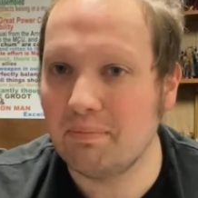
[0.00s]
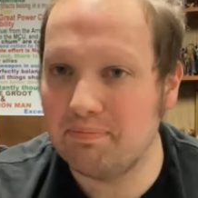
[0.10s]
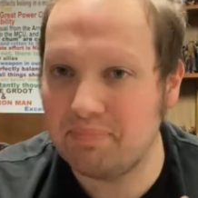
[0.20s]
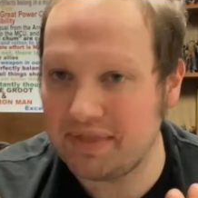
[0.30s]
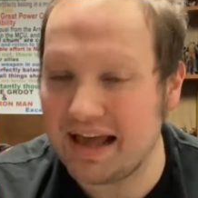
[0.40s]

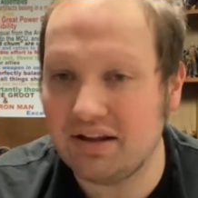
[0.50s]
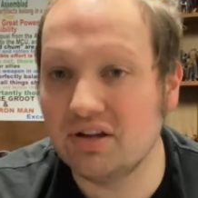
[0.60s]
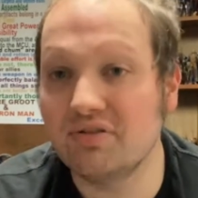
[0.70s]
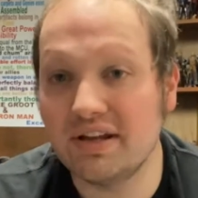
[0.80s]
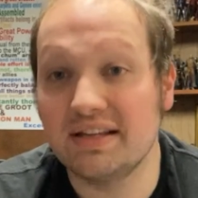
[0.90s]
But that
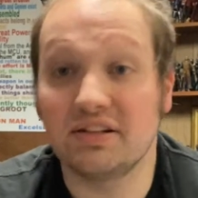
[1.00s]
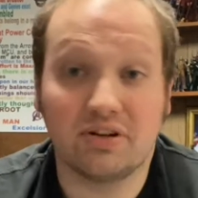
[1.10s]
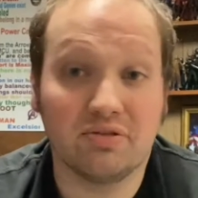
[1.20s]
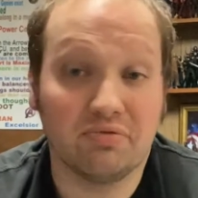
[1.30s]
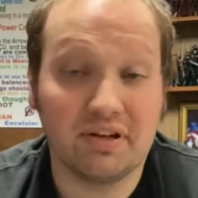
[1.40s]
alone is a
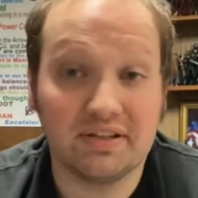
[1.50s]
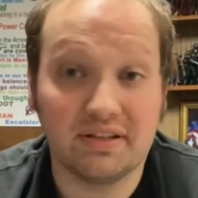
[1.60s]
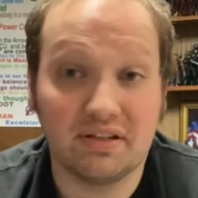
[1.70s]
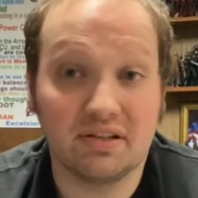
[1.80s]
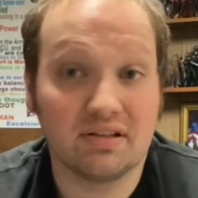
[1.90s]
good
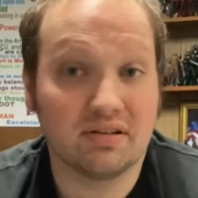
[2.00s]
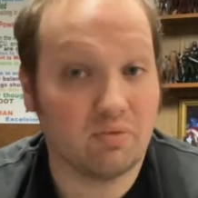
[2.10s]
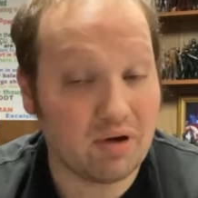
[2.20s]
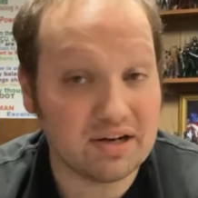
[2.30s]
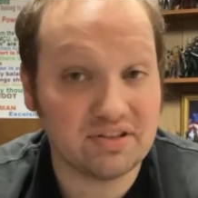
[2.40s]
reason to
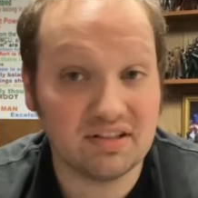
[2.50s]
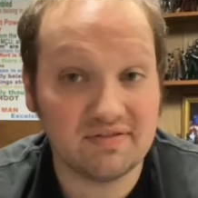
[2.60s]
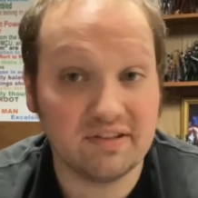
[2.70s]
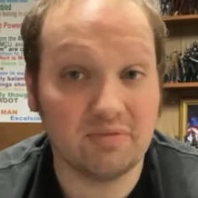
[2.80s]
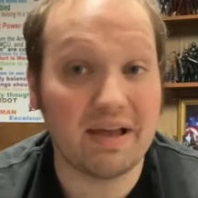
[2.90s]
watch this
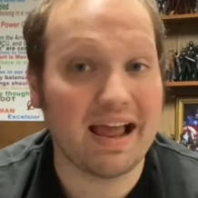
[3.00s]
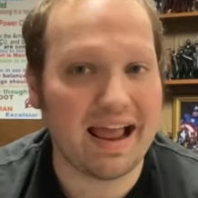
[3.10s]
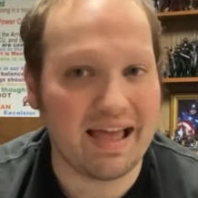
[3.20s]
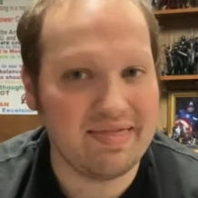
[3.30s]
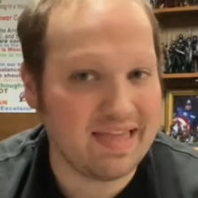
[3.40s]
film,
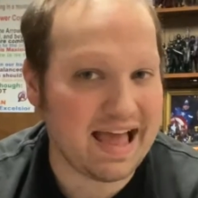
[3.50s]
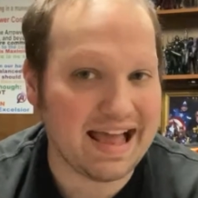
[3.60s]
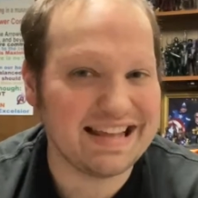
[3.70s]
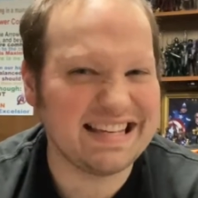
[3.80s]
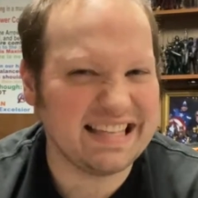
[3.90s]
and that
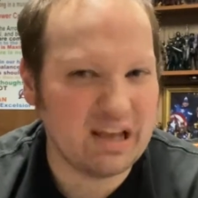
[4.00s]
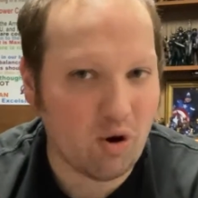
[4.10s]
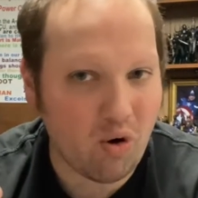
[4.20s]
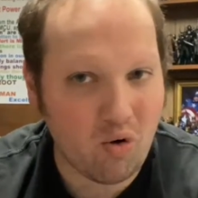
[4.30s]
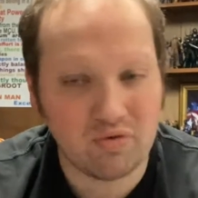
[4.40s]
is the
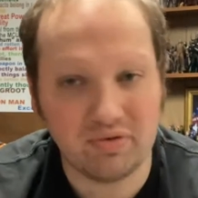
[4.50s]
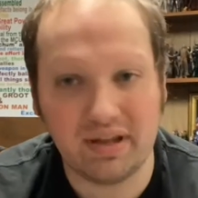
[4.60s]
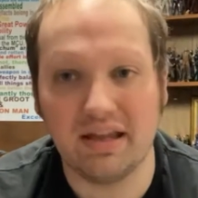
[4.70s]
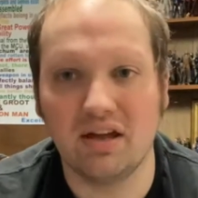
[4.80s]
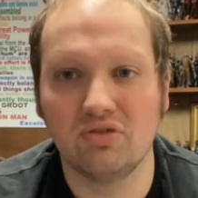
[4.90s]

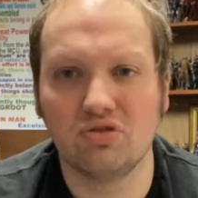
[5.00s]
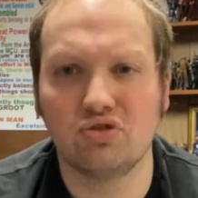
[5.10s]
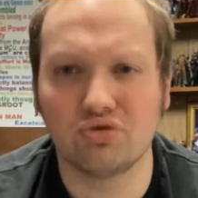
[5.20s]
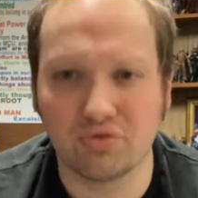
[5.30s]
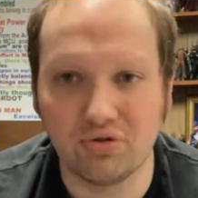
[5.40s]
only
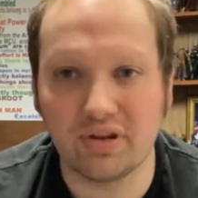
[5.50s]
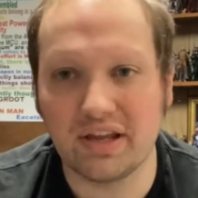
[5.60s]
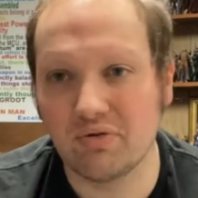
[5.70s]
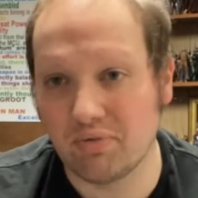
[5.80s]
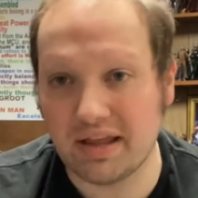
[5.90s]
truly
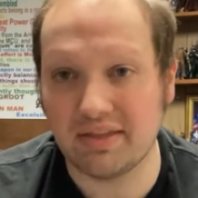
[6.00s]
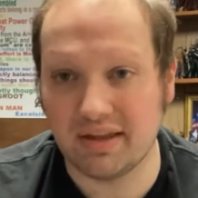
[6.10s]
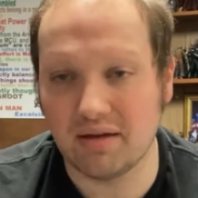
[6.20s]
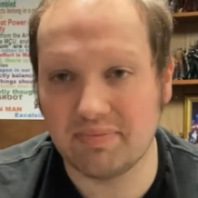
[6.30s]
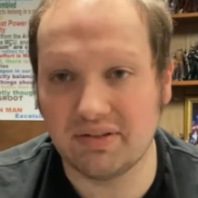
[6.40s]
great
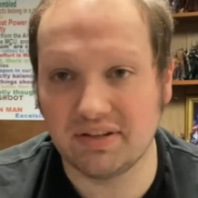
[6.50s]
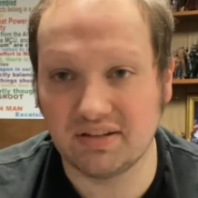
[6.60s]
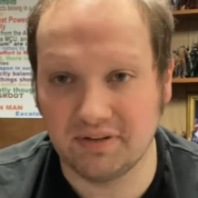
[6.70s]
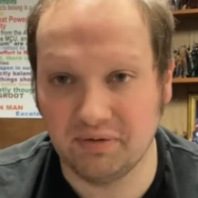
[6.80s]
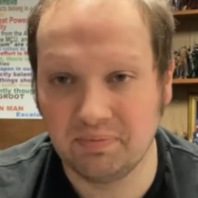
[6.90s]
thing about this
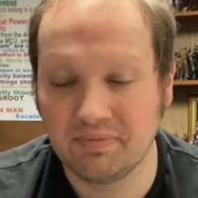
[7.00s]
film.